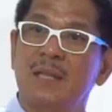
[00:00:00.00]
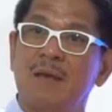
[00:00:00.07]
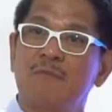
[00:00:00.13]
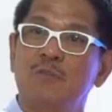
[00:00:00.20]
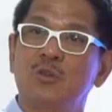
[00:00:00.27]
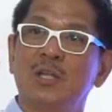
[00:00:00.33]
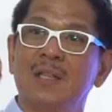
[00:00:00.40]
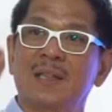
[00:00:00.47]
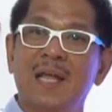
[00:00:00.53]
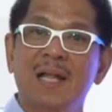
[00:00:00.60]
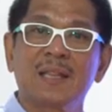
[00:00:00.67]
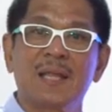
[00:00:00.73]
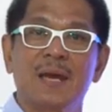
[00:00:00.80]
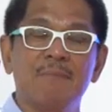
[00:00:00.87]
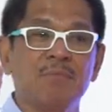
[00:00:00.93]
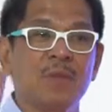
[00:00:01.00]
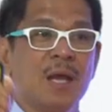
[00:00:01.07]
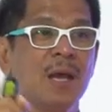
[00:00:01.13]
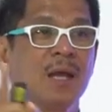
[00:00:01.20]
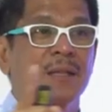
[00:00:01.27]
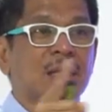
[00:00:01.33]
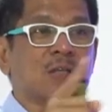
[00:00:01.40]
if you didn't tell them
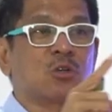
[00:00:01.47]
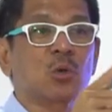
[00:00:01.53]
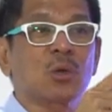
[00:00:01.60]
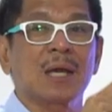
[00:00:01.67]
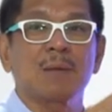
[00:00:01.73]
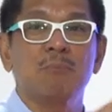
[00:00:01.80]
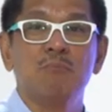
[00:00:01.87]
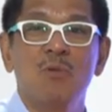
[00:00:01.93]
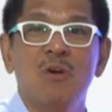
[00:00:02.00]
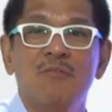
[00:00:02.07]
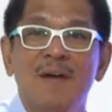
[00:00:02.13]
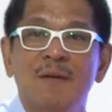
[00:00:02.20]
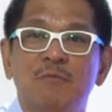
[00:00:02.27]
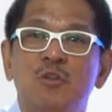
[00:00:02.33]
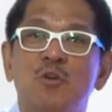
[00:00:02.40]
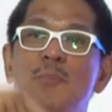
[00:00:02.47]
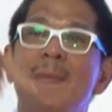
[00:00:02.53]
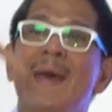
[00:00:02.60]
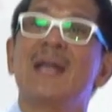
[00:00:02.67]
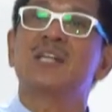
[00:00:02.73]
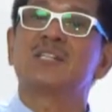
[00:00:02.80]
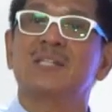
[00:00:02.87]
that you can move up to
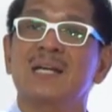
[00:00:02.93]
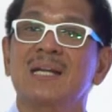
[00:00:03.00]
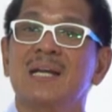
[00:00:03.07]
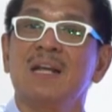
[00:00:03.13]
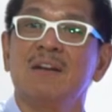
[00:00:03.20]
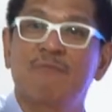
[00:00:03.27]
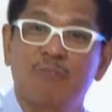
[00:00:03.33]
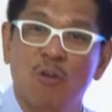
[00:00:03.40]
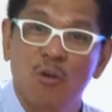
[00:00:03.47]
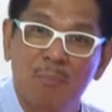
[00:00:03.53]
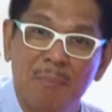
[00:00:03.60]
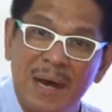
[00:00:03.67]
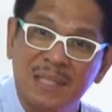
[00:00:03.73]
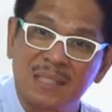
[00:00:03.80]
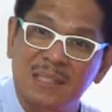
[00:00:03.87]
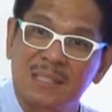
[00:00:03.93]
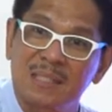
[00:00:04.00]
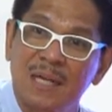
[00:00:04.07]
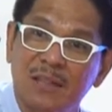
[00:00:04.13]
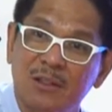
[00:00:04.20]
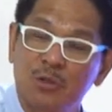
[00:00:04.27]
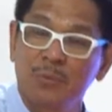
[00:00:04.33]
manager in 4 months,
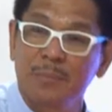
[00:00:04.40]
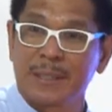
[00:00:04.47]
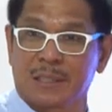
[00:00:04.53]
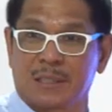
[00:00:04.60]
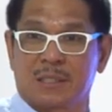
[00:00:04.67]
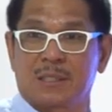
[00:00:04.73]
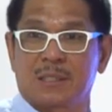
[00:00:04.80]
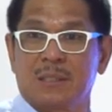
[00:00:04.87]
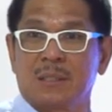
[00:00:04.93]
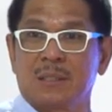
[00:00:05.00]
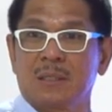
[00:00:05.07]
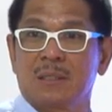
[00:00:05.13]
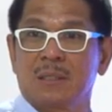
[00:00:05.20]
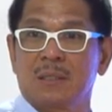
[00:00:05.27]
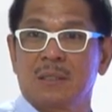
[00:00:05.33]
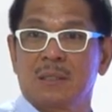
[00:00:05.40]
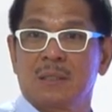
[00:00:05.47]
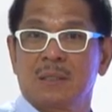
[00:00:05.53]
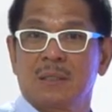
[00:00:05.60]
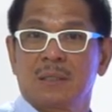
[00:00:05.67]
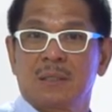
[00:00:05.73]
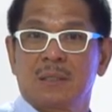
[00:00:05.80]
not 2 months.
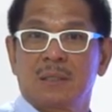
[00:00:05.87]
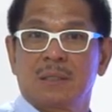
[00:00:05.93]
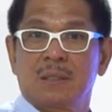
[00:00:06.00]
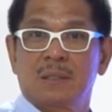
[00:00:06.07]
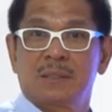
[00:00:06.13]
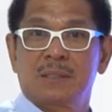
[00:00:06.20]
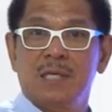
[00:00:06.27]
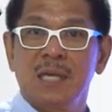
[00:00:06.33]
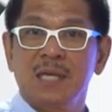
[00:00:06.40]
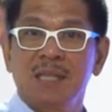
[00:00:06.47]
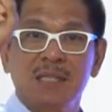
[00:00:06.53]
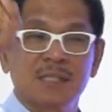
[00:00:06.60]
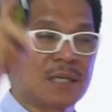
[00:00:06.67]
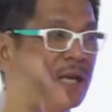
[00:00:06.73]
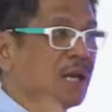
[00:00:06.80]
See, these are the